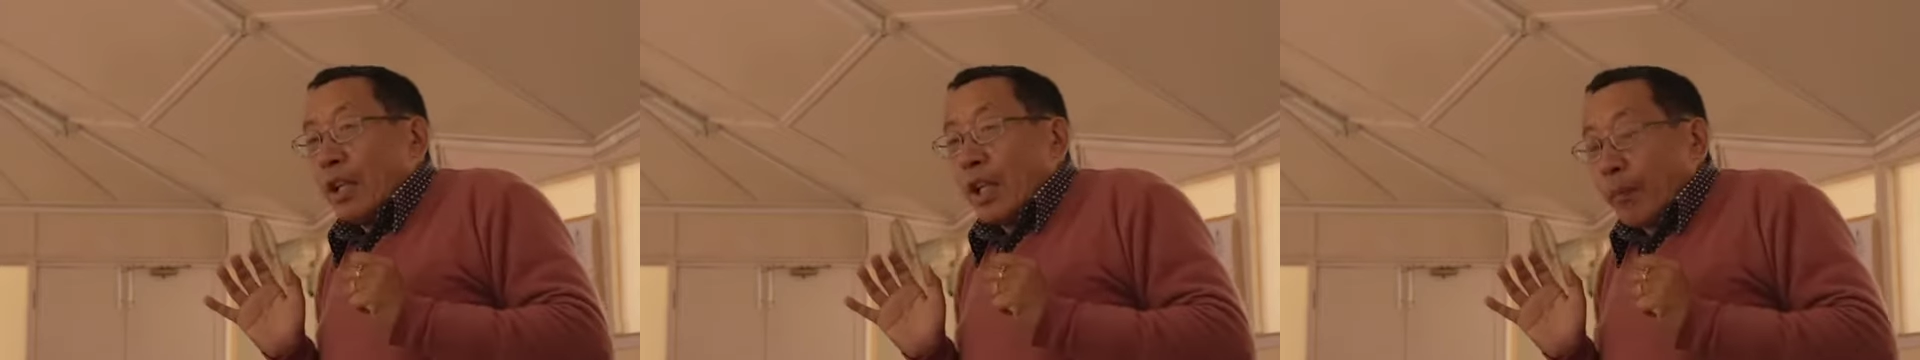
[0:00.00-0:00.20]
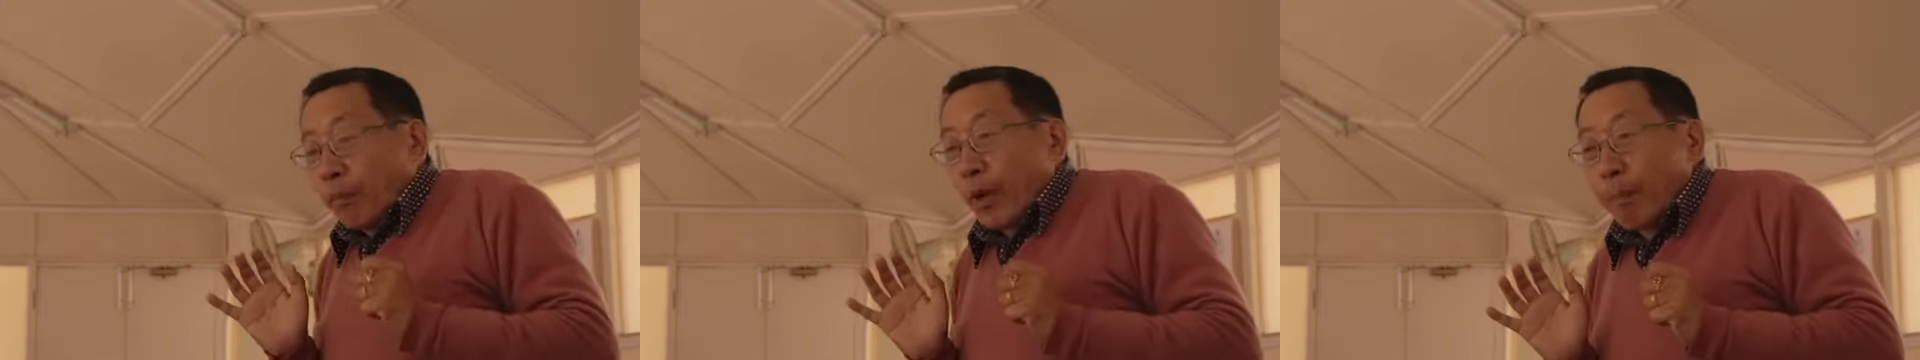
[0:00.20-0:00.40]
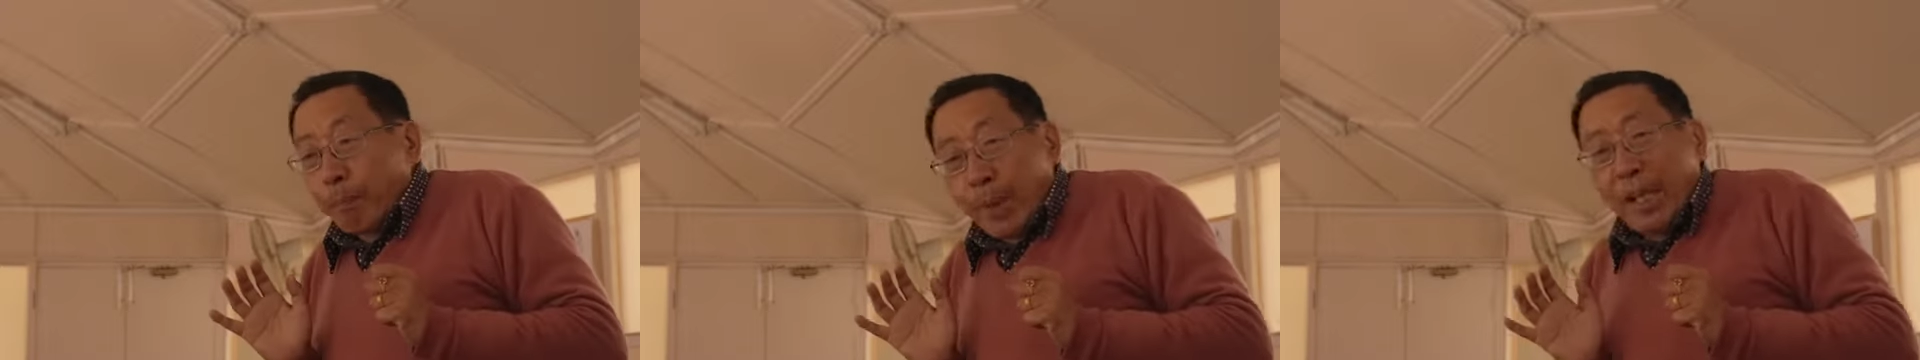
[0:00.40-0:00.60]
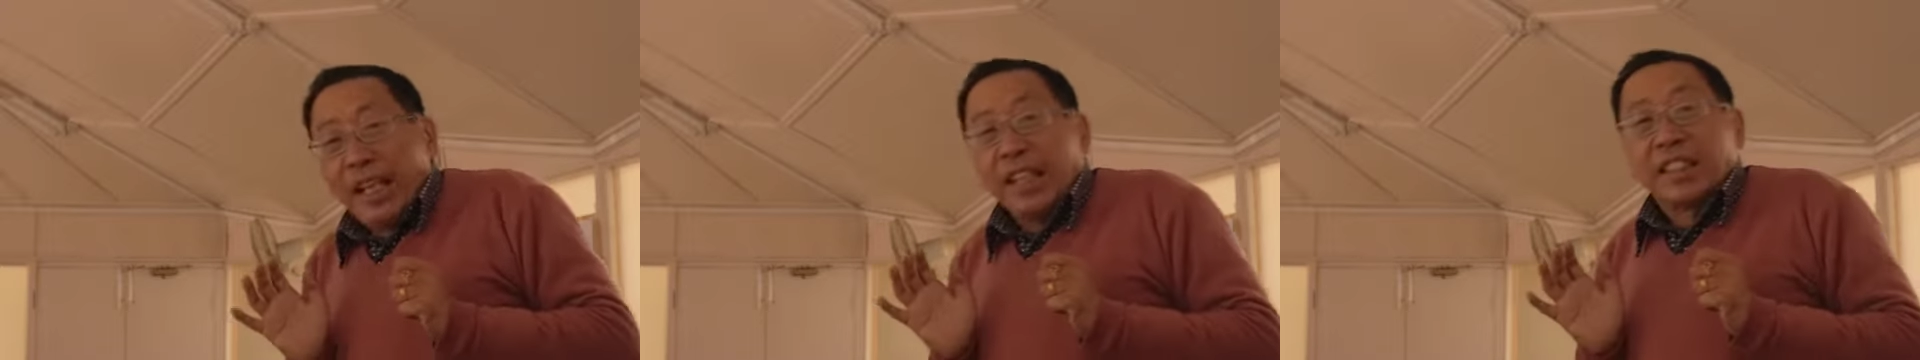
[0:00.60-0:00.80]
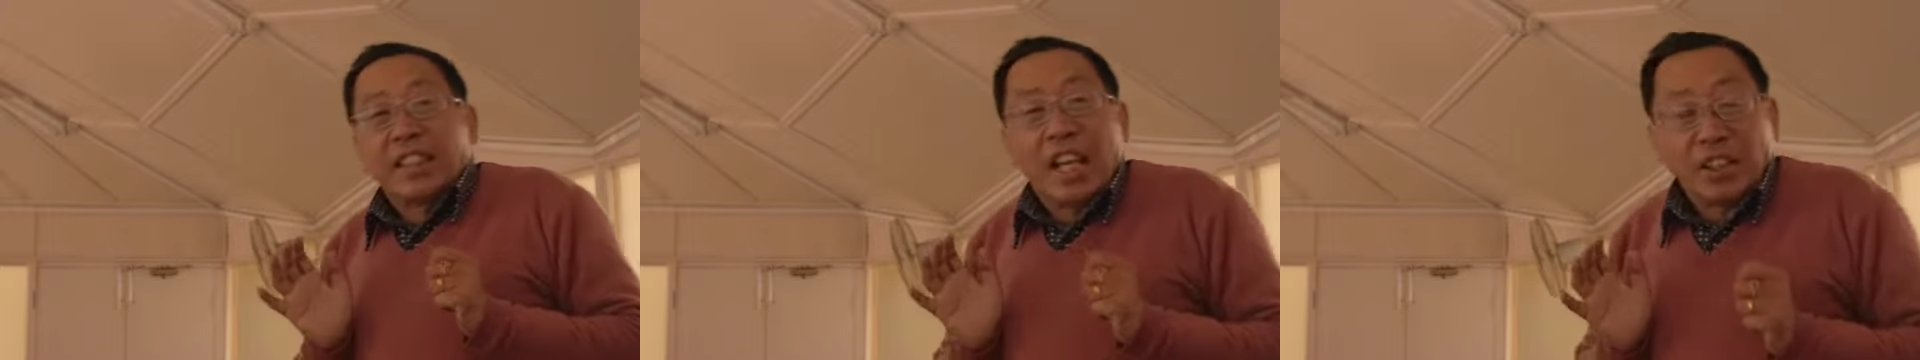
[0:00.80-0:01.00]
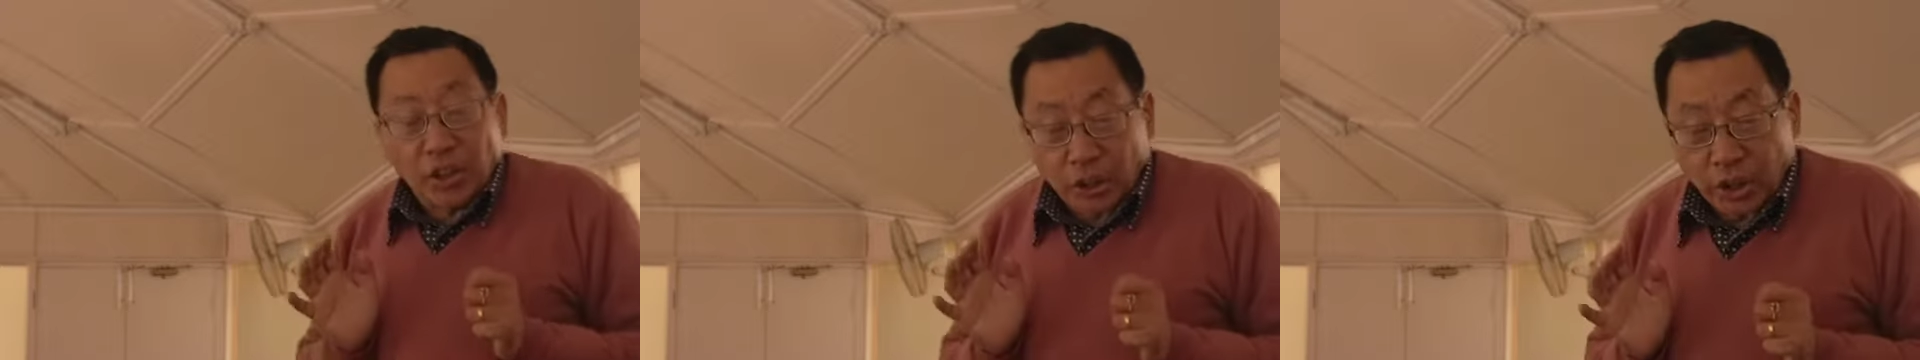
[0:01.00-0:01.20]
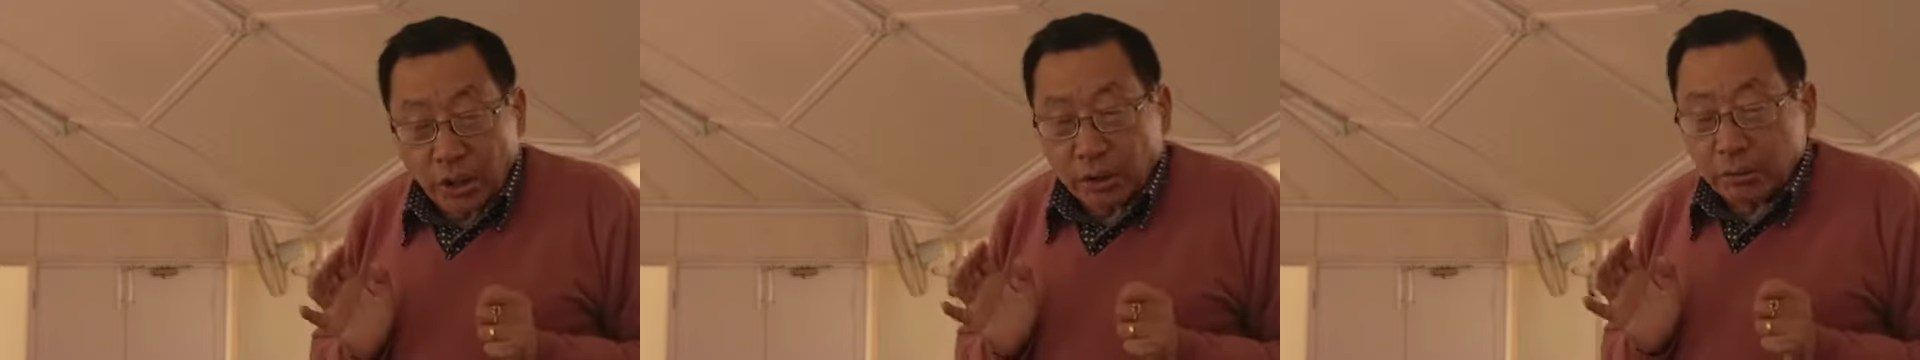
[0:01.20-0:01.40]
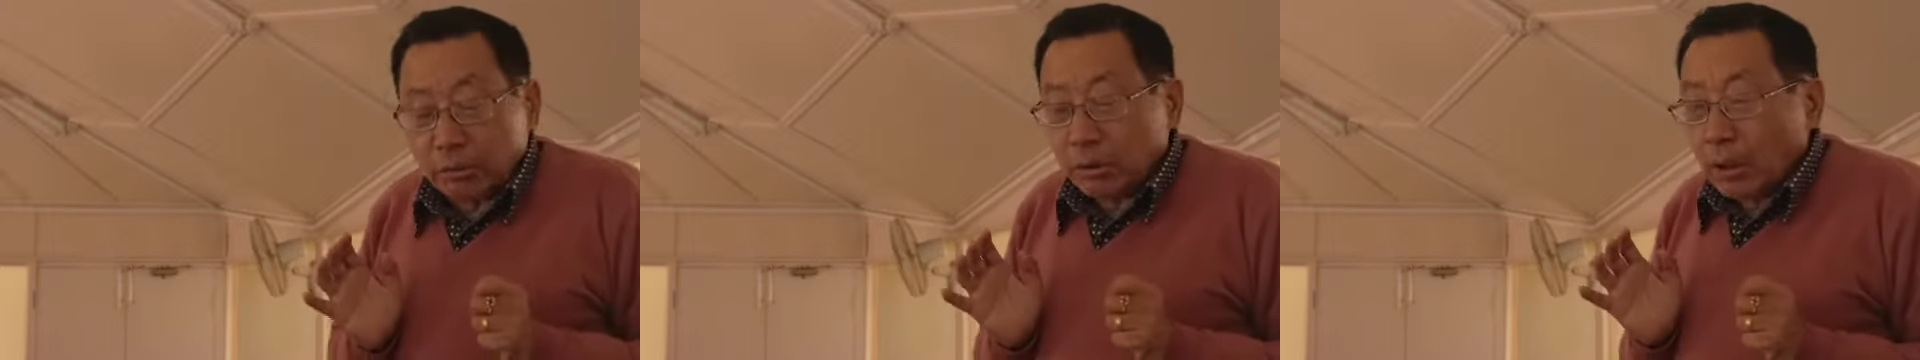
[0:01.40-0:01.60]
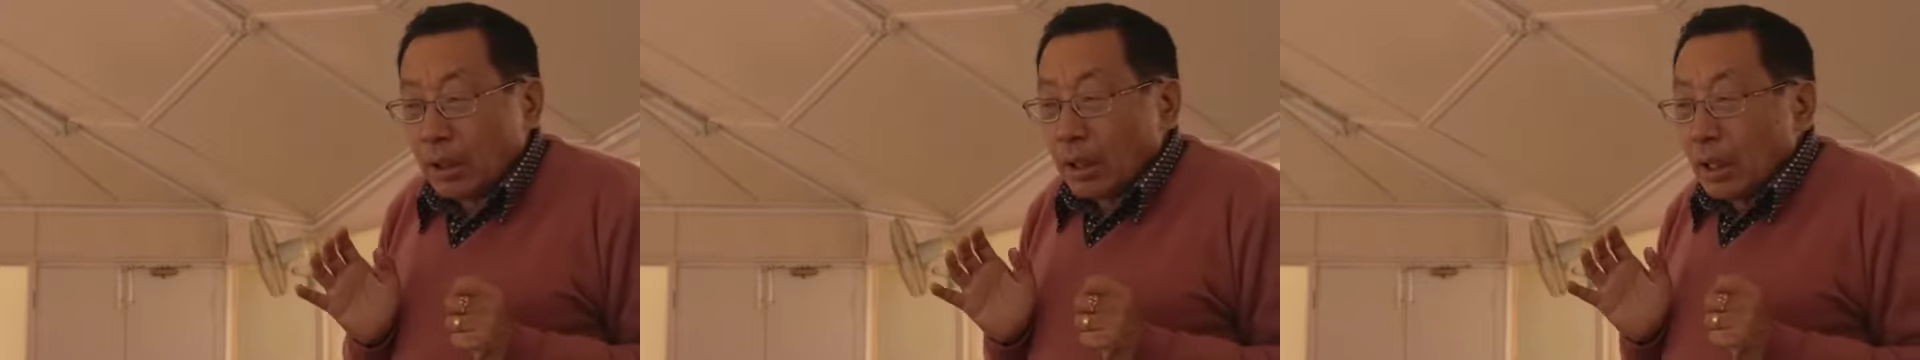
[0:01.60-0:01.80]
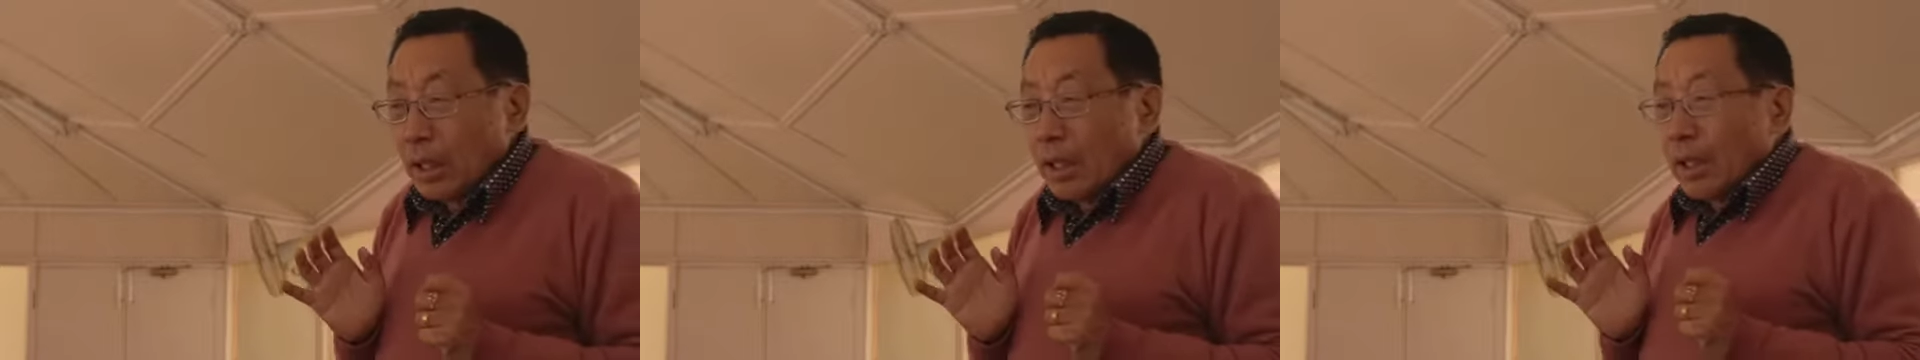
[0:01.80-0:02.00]
if we pay attention,
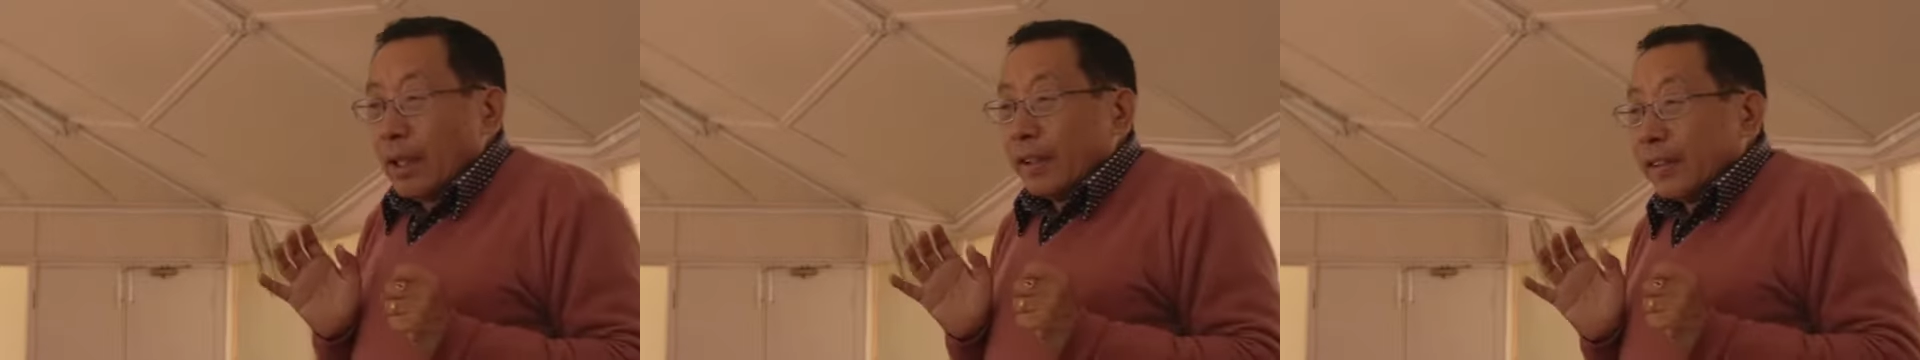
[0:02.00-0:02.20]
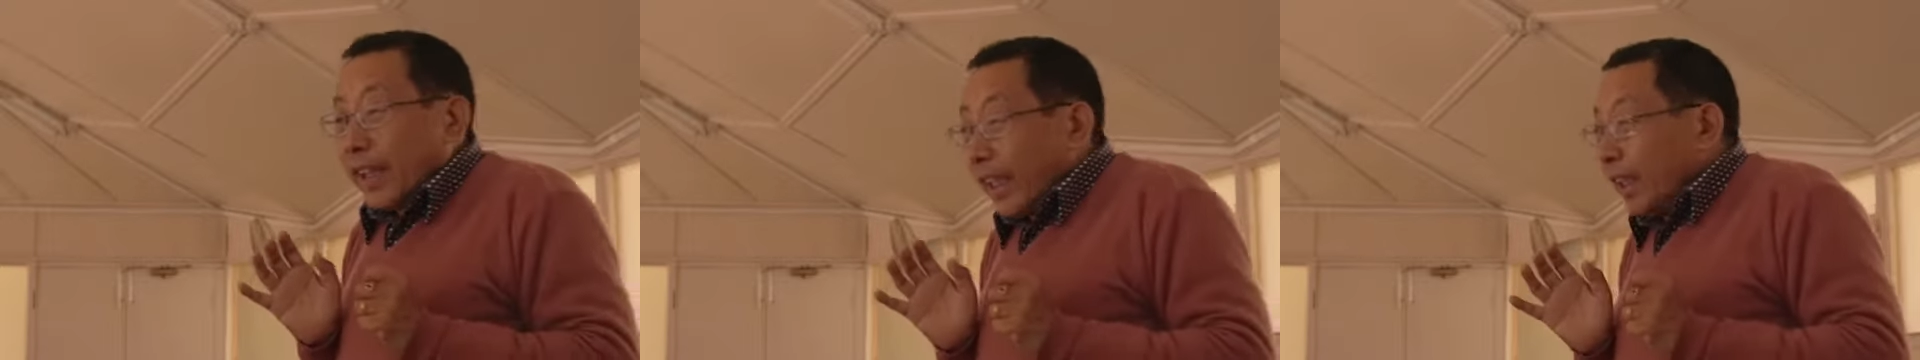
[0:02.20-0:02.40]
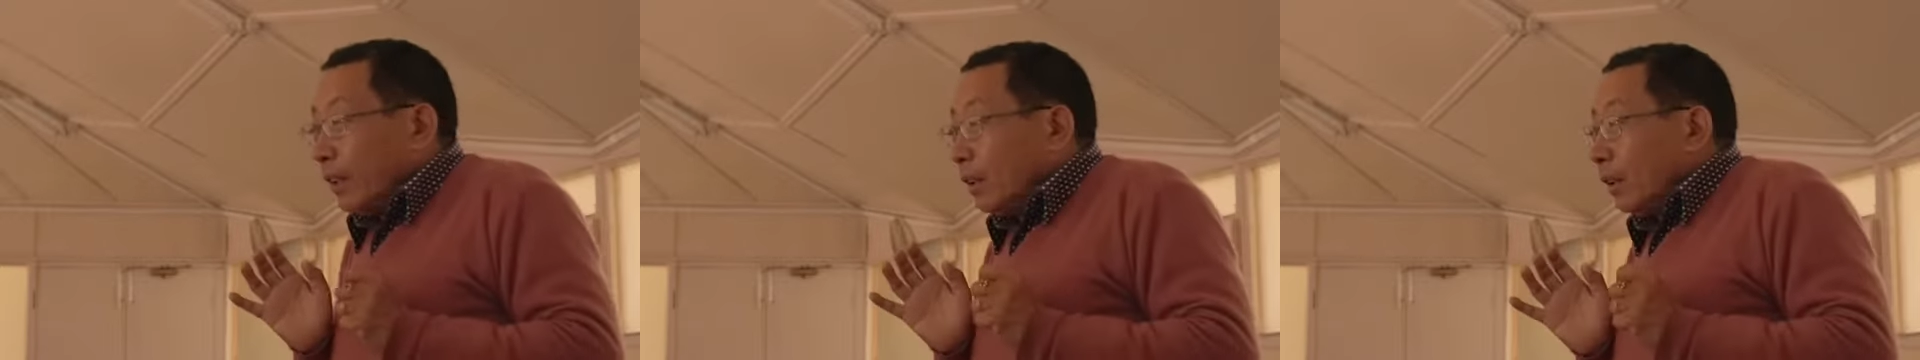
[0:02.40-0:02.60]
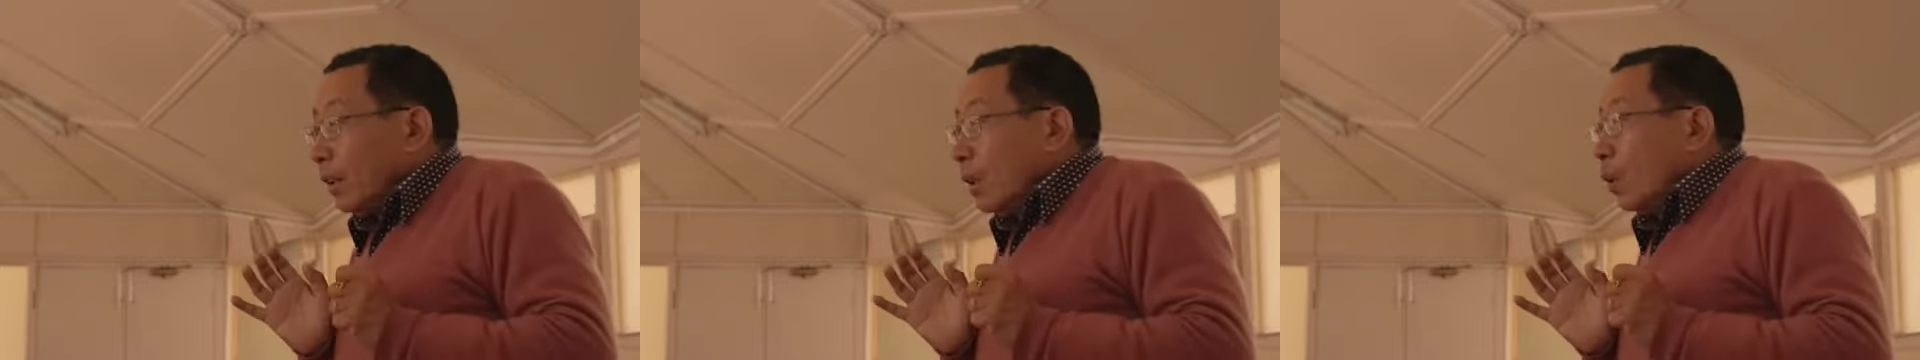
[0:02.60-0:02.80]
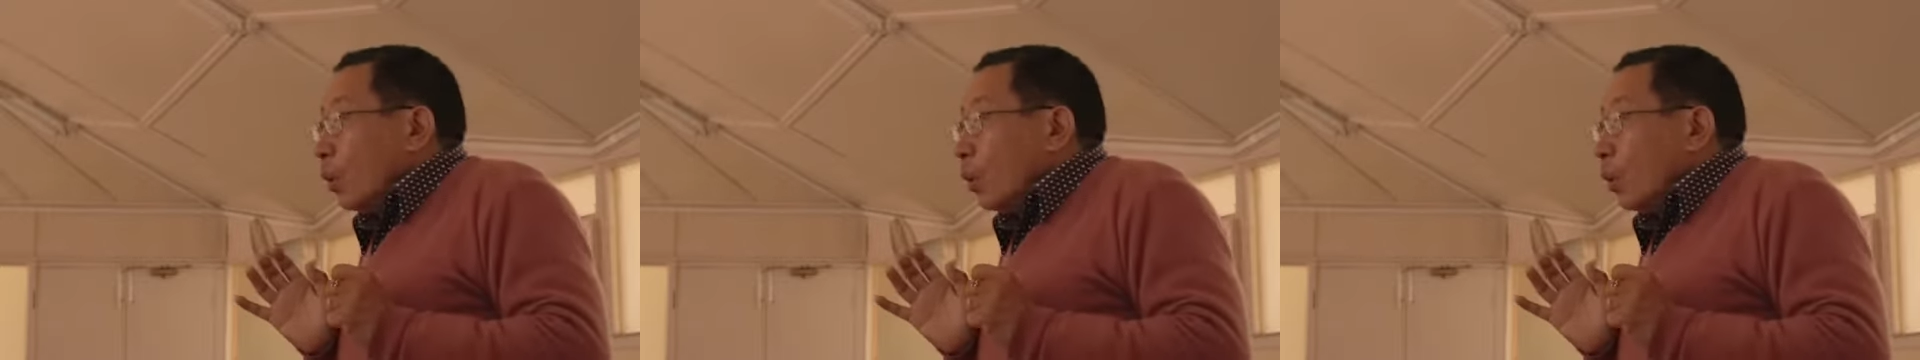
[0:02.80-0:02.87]
then